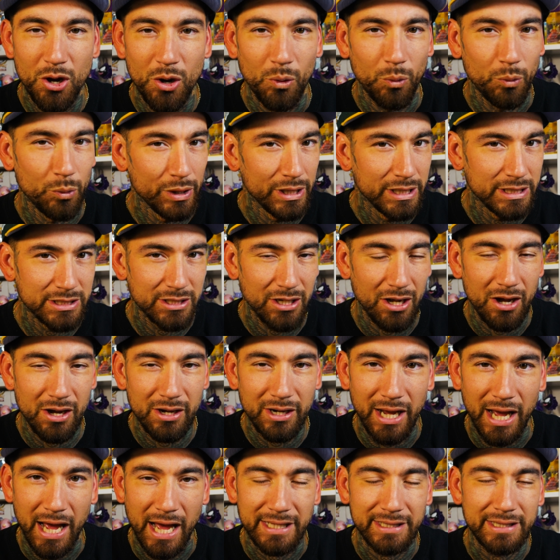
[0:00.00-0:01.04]

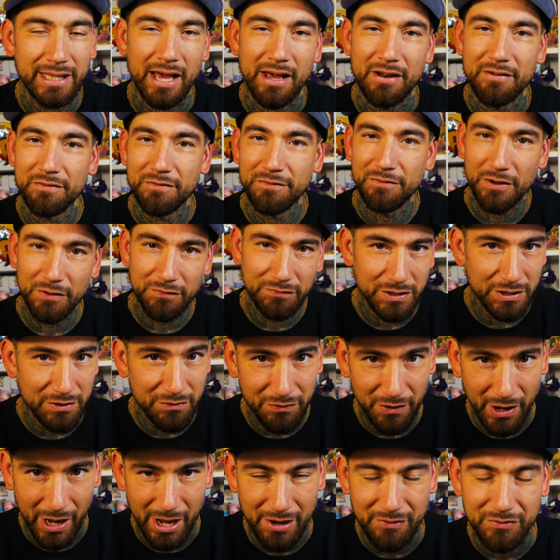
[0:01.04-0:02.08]
restock at that
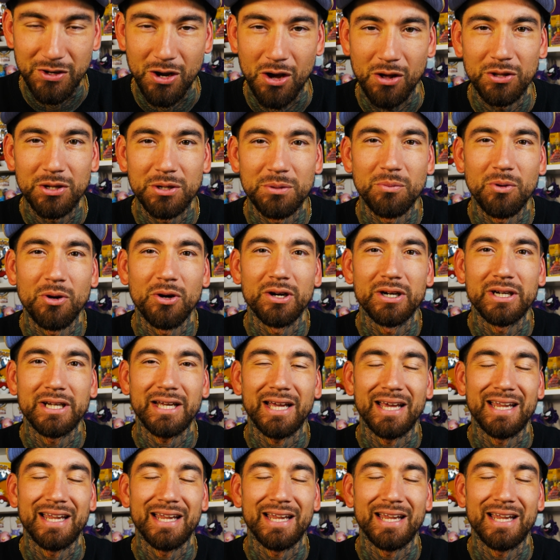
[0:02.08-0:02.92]
fifty-five dollar mark,